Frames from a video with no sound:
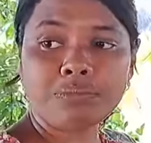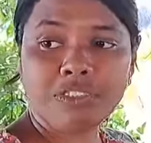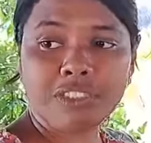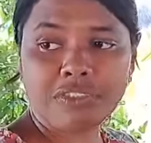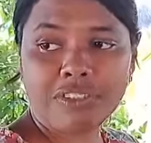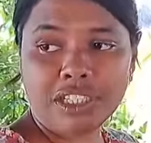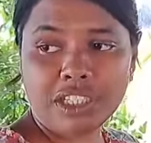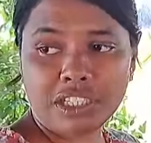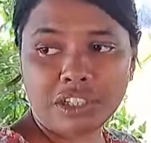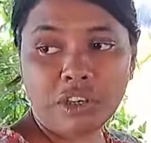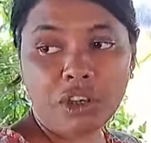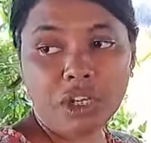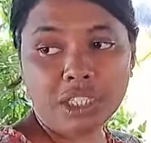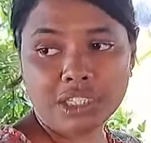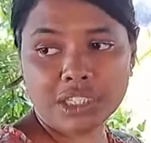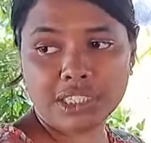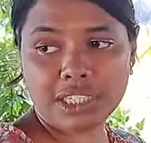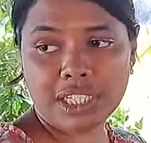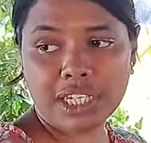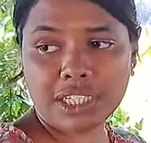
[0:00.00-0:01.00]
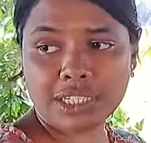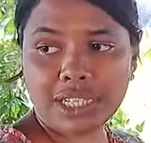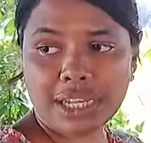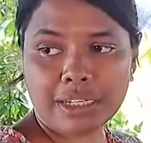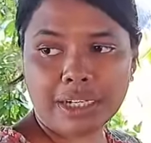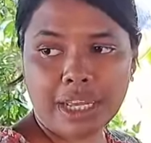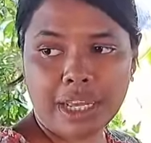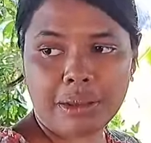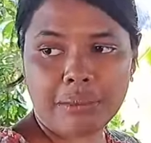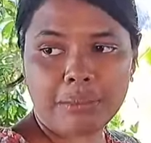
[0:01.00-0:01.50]
We were in hostel at
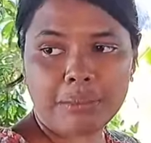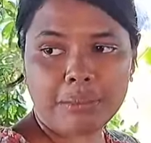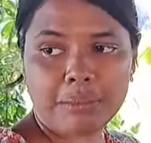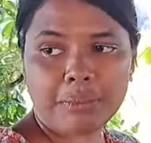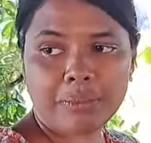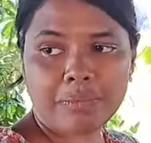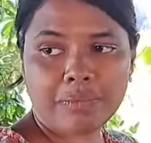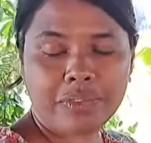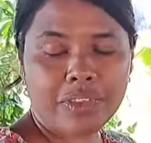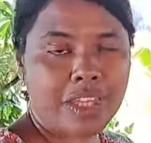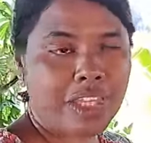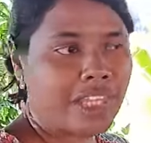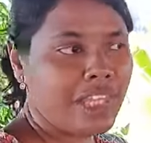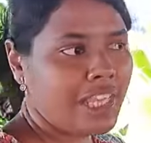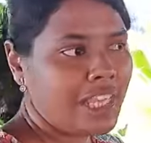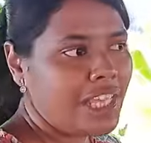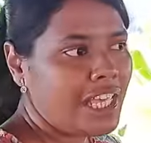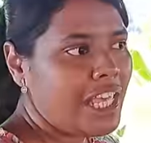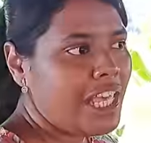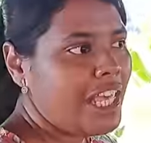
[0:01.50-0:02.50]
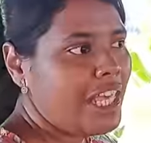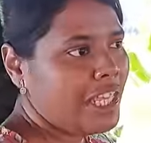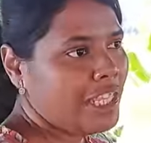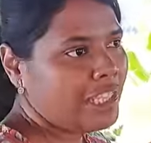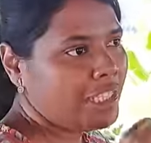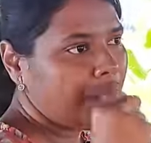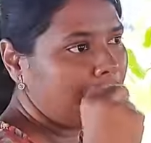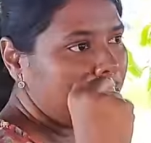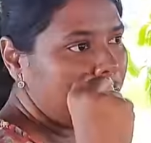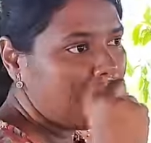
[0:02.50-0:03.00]
that time.
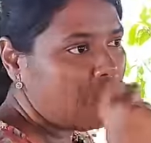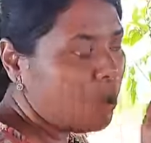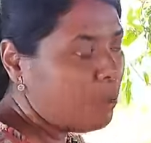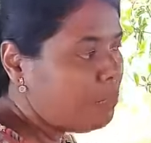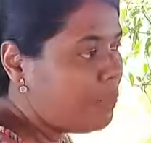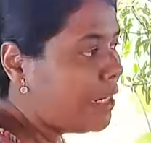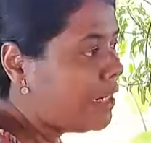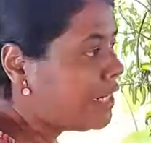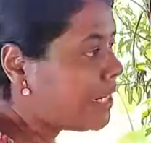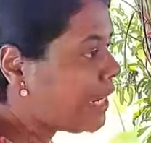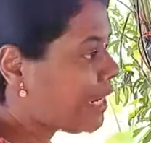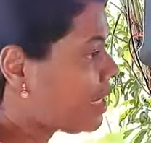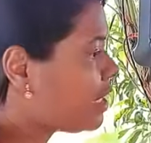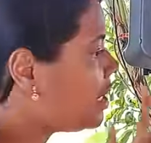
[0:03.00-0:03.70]
The moment I